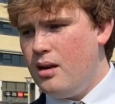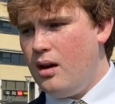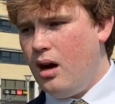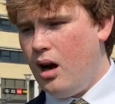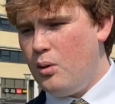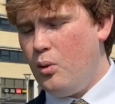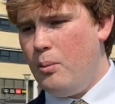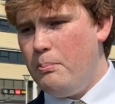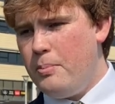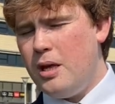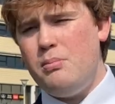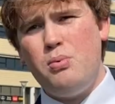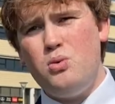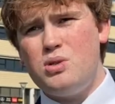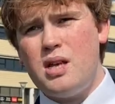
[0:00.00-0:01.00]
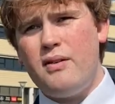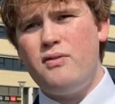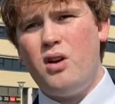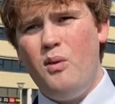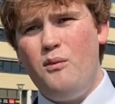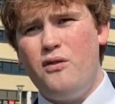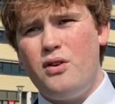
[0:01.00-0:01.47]
I want people to
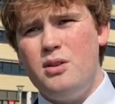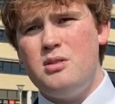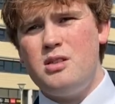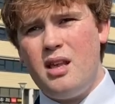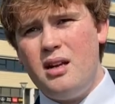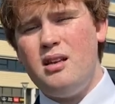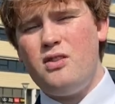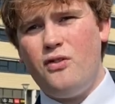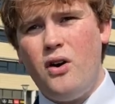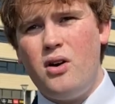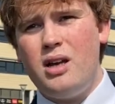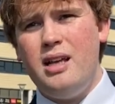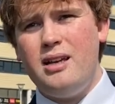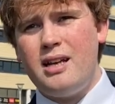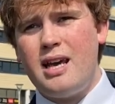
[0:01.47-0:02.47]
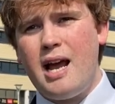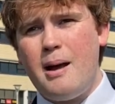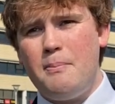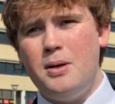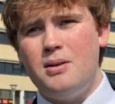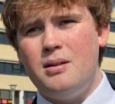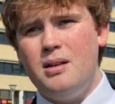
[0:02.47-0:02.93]
have confidence that it's finally going to
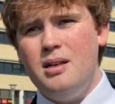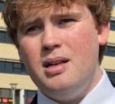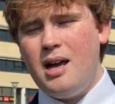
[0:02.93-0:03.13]
happen.